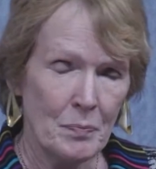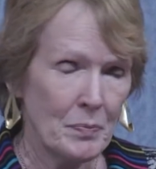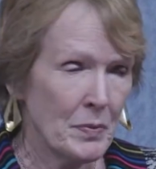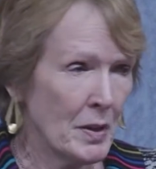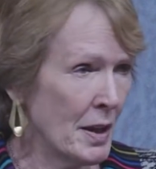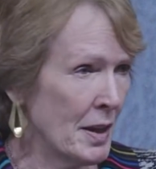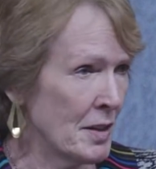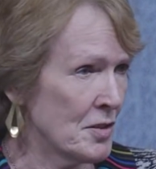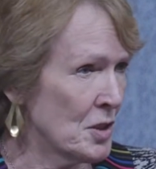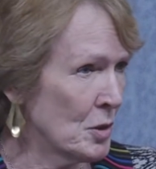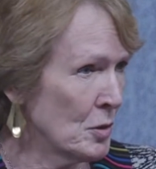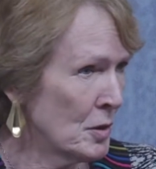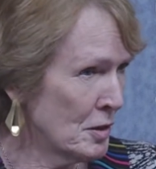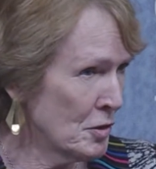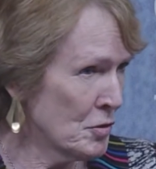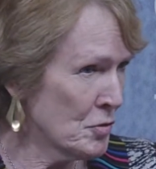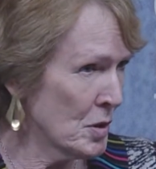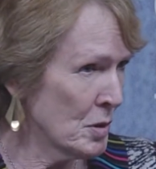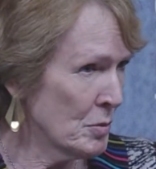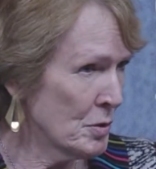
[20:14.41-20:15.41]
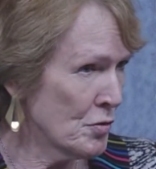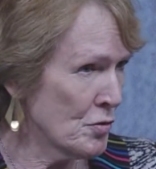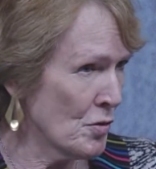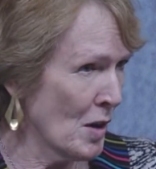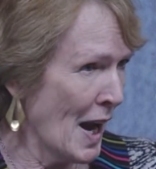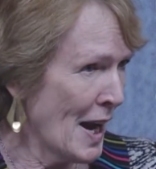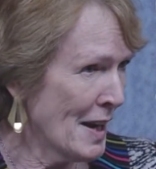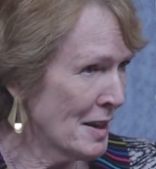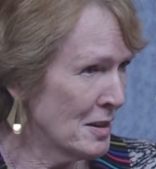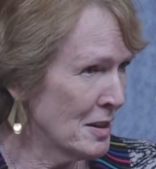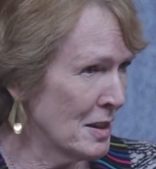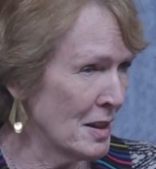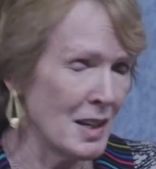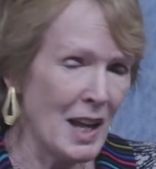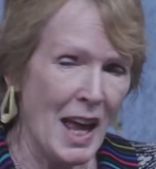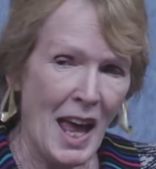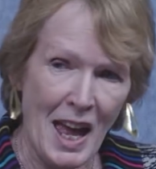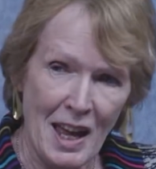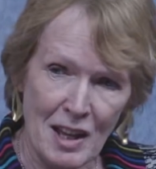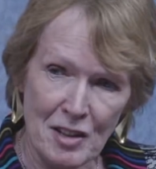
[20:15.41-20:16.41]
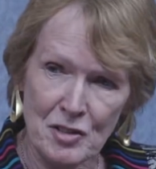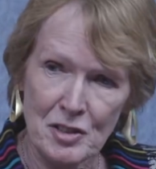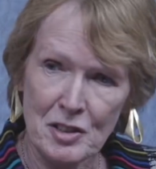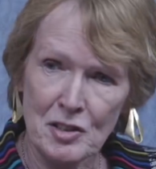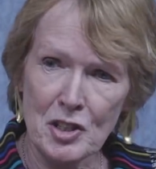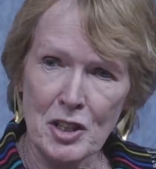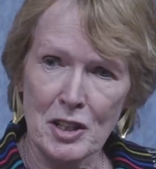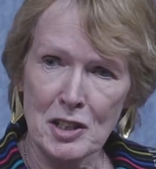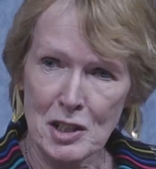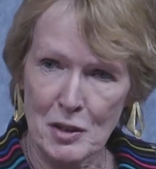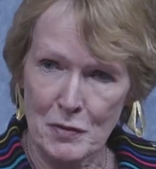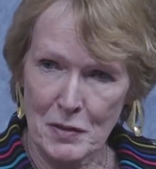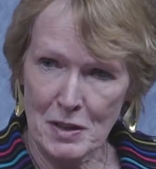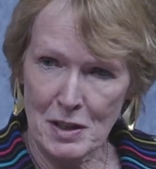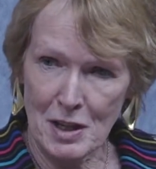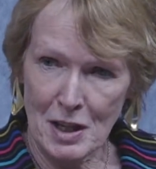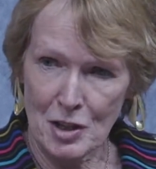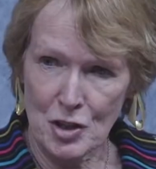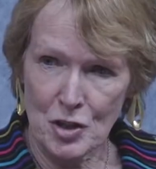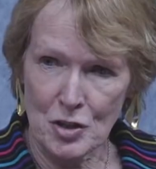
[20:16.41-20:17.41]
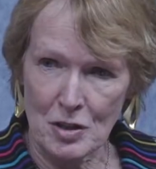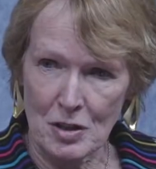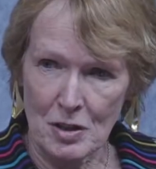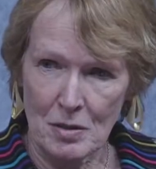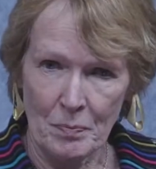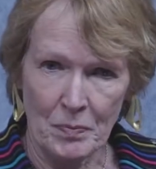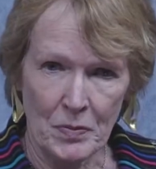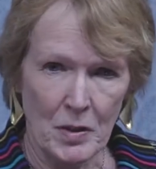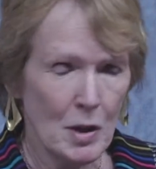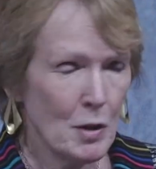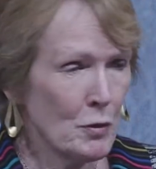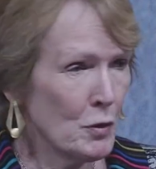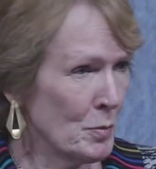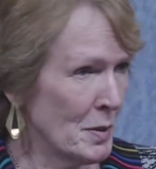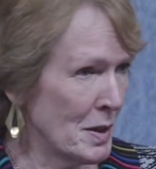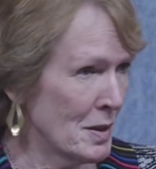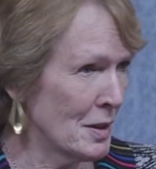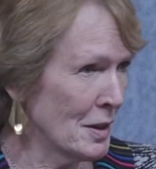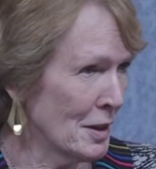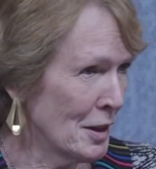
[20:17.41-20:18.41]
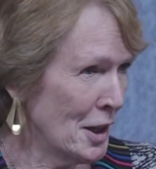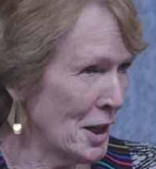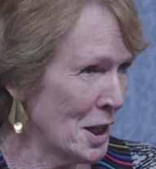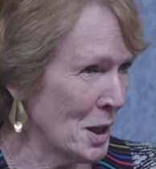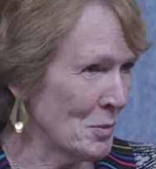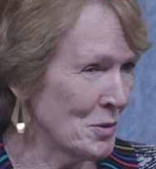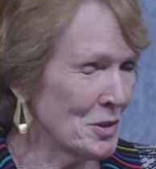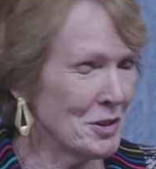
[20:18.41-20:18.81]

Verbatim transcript: And so history was dragged in as a justification for making claims.